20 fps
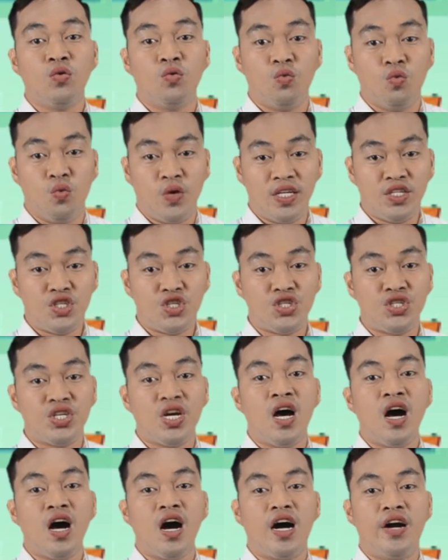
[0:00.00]
which
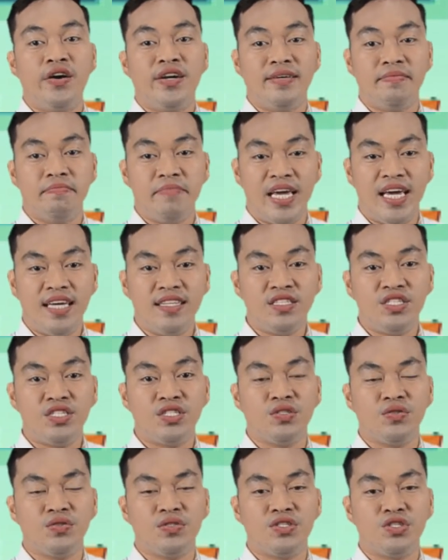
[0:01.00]
are a means
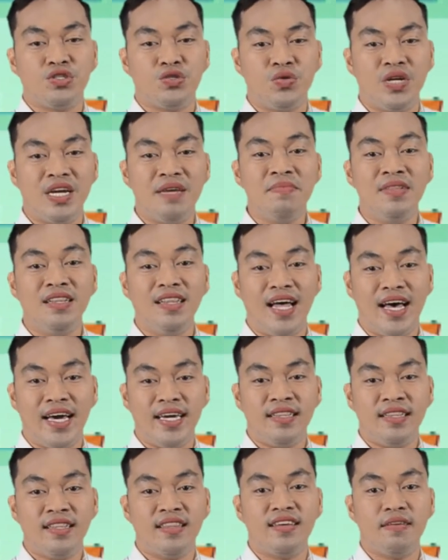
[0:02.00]
to
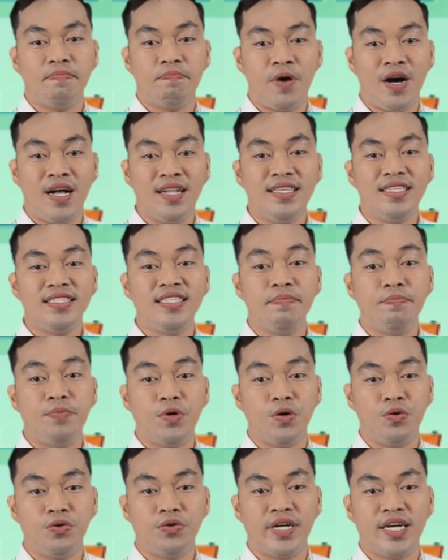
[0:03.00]
streamline the policy
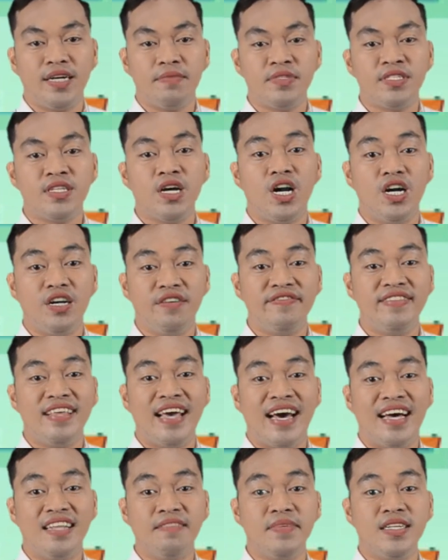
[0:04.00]
programs of the
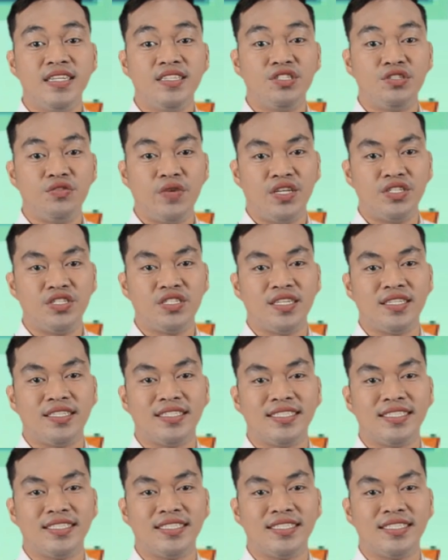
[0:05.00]
administration.